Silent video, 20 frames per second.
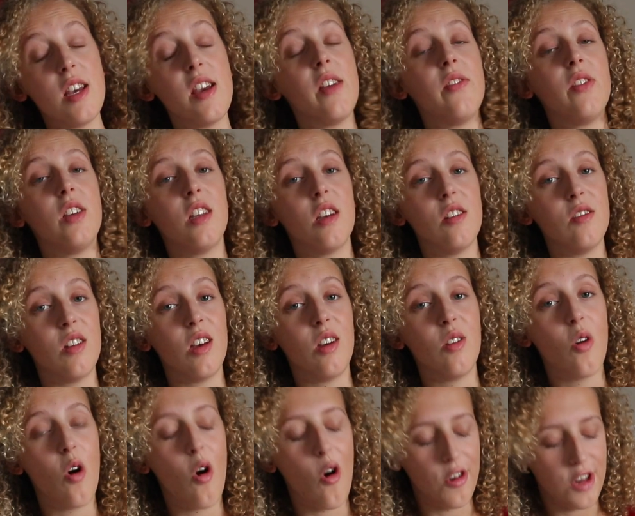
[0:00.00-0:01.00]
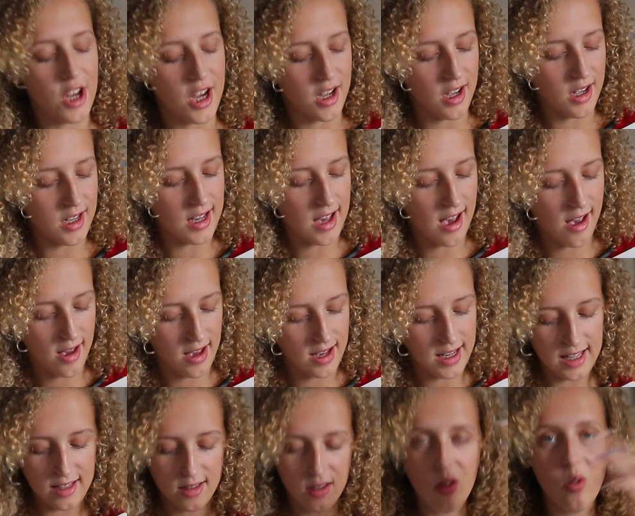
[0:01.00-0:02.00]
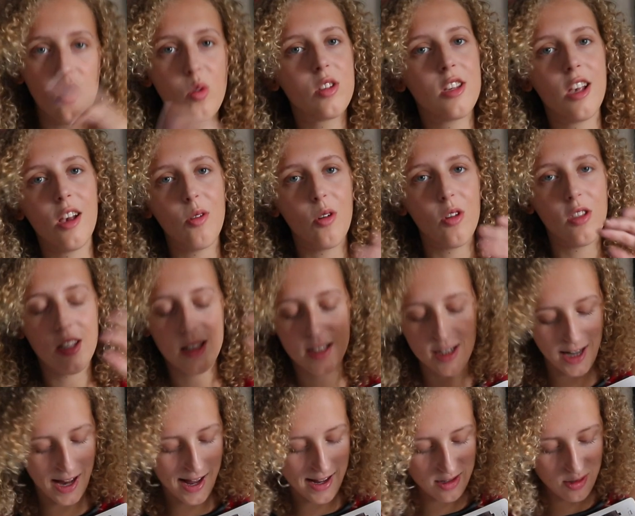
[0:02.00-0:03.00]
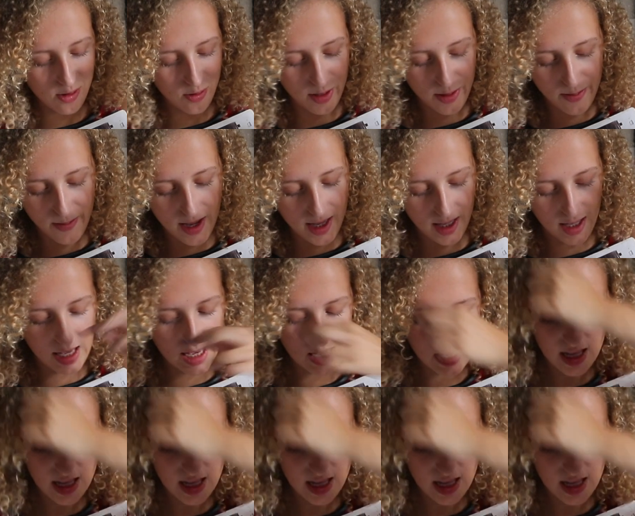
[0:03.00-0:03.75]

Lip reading: If you don't know, Honor is also on this channel with me.